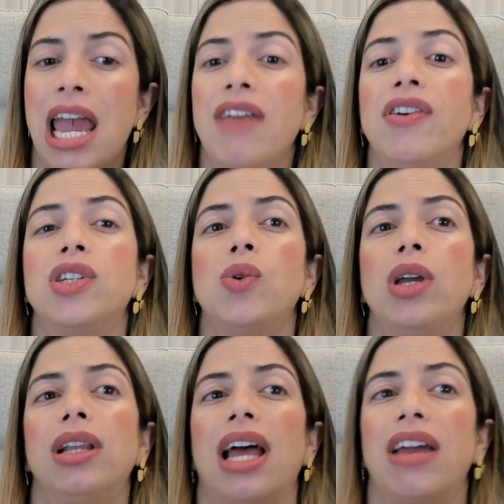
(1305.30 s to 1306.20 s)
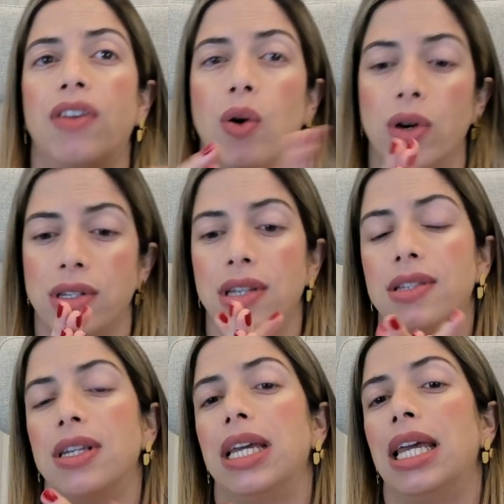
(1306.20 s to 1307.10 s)
If you're doing live
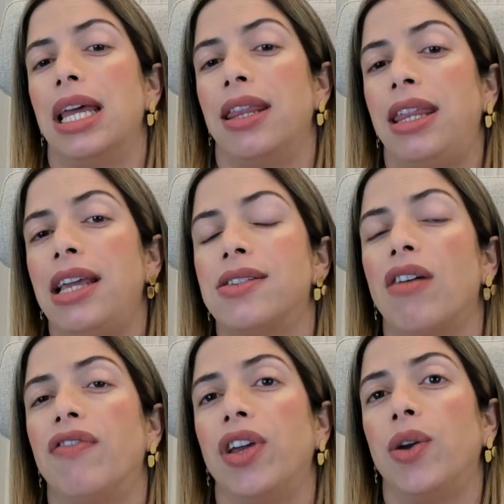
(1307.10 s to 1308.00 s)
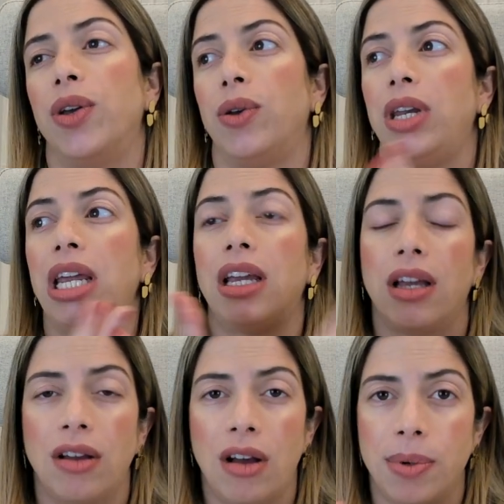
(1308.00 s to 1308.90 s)
courses, these offer you a
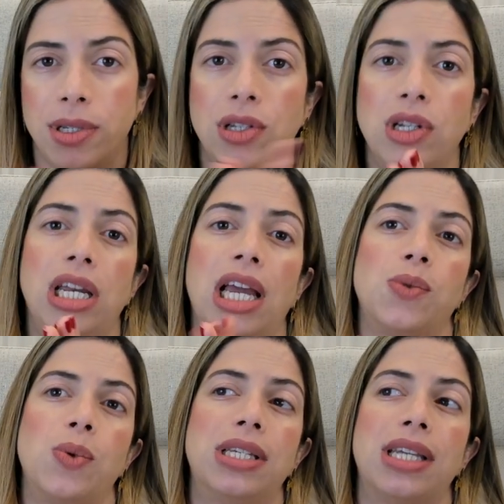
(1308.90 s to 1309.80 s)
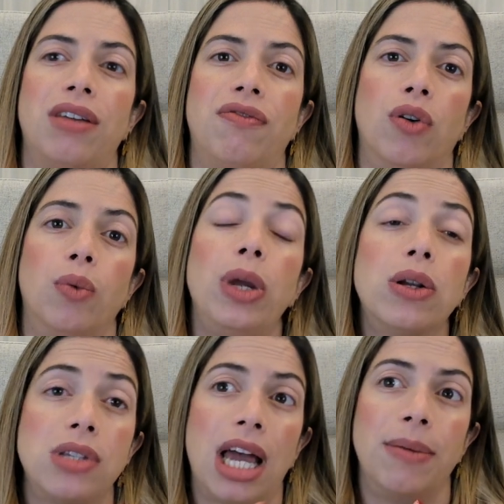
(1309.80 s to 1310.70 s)
unique opportunity, as we said, for
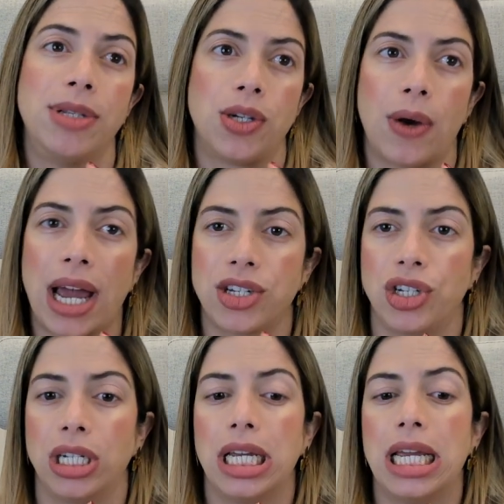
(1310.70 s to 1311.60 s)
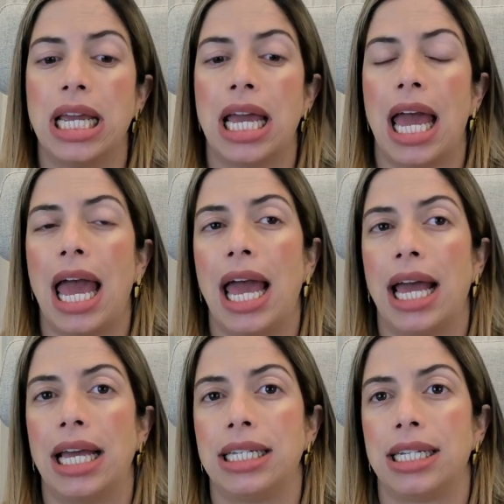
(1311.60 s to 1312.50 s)
real-time interaction.
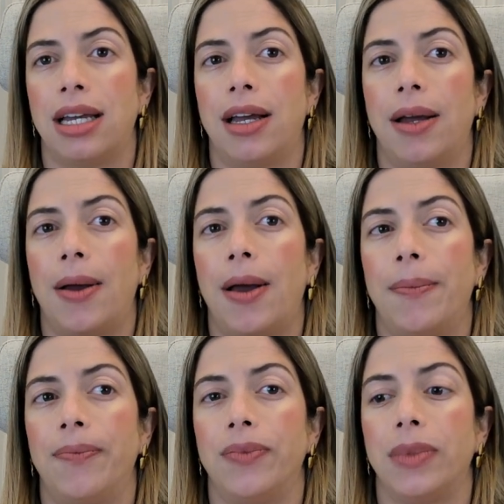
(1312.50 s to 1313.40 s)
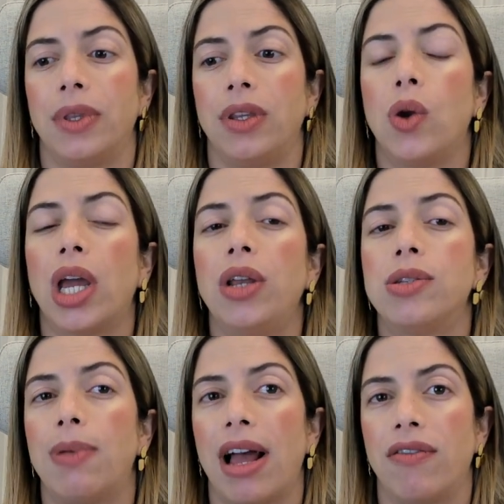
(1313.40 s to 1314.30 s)
And you can
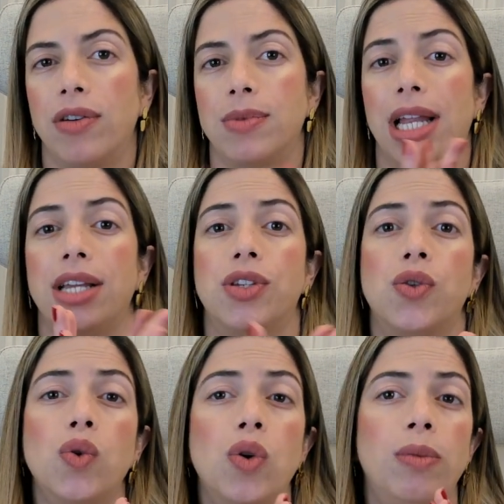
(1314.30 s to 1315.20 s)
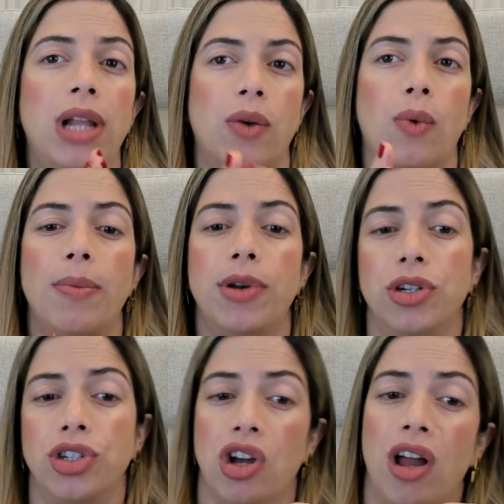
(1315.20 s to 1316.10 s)
use platforms like Zoom, like
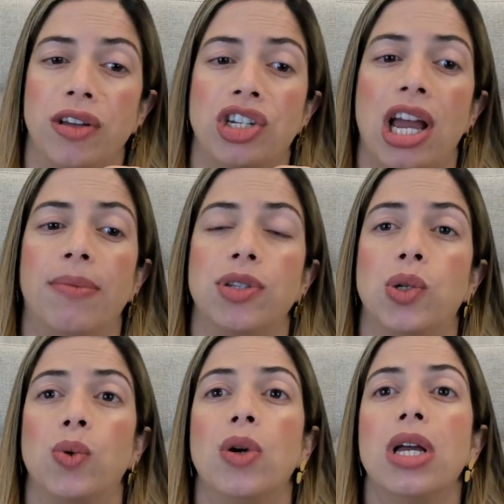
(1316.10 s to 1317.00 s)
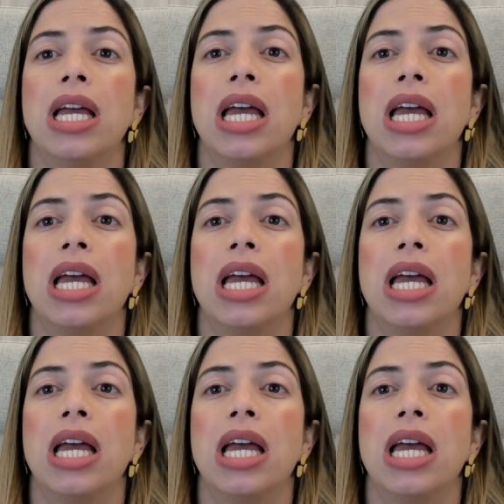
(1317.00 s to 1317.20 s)
Webinar Jam to